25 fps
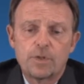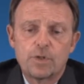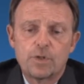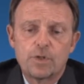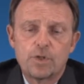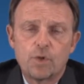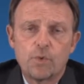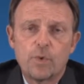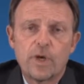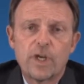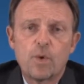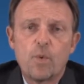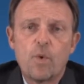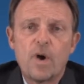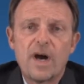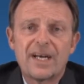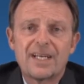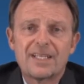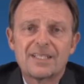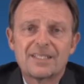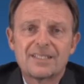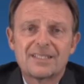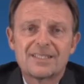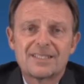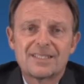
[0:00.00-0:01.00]
Doing what
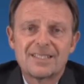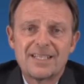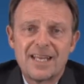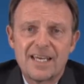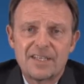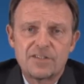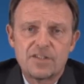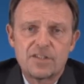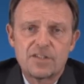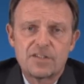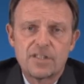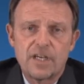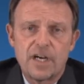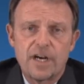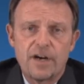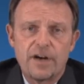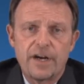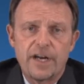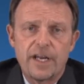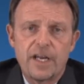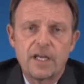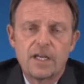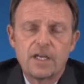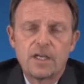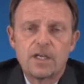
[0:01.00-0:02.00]
it's
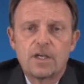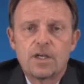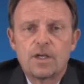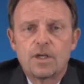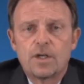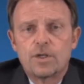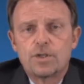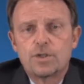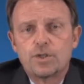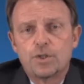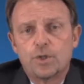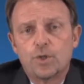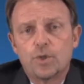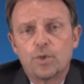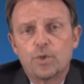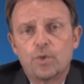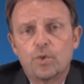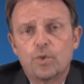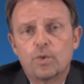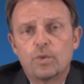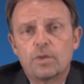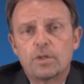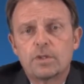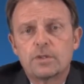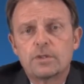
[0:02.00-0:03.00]
necessary
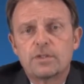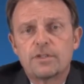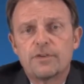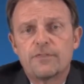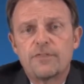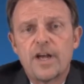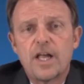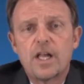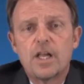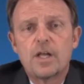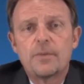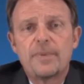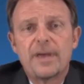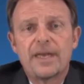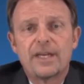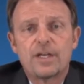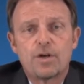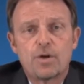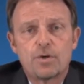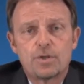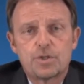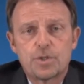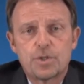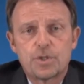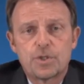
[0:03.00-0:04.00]
to develop a
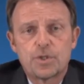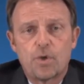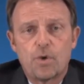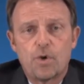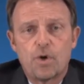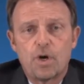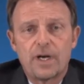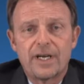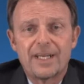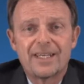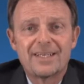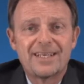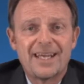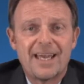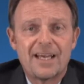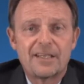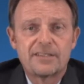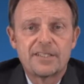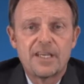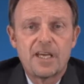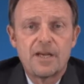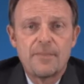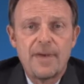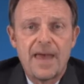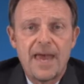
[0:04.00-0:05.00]
grocery store in
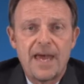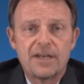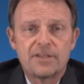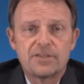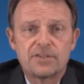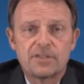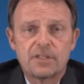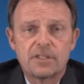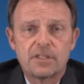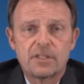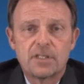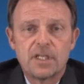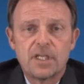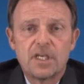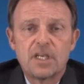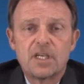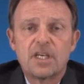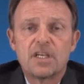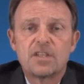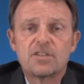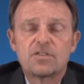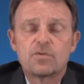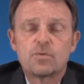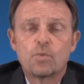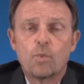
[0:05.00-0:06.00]
downtown Madison
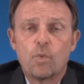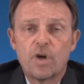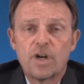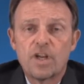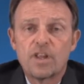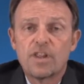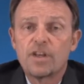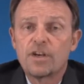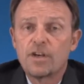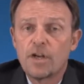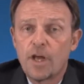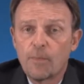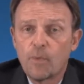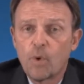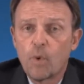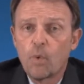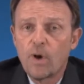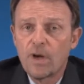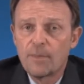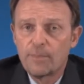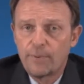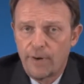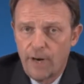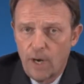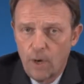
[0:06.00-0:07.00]
is one of the number
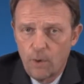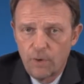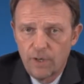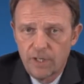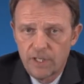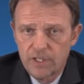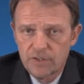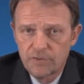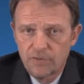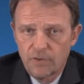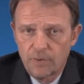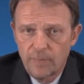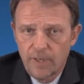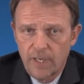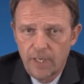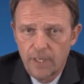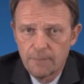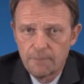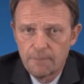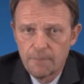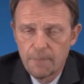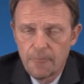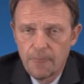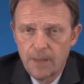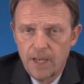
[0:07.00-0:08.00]
one priorities for me.
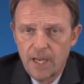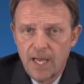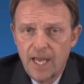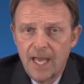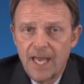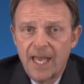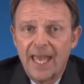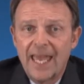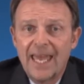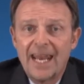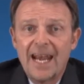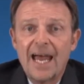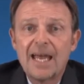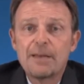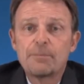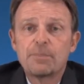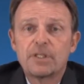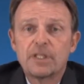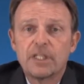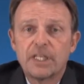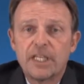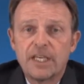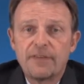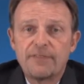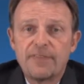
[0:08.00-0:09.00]
And I
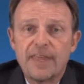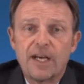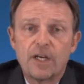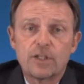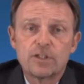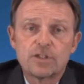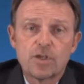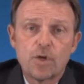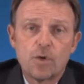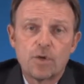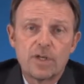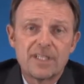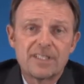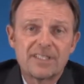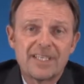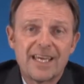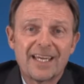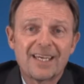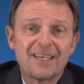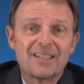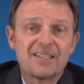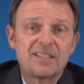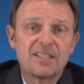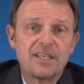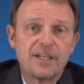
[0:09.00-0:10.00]
believe that it's going to
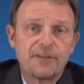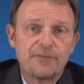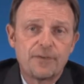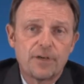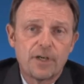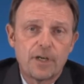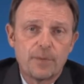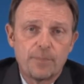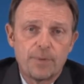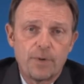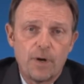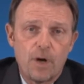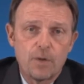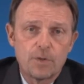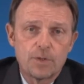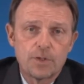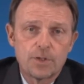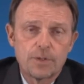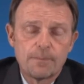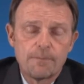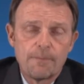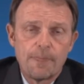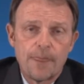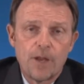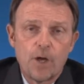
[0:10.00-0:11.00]
take a different
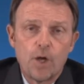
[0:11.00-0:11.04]
approach.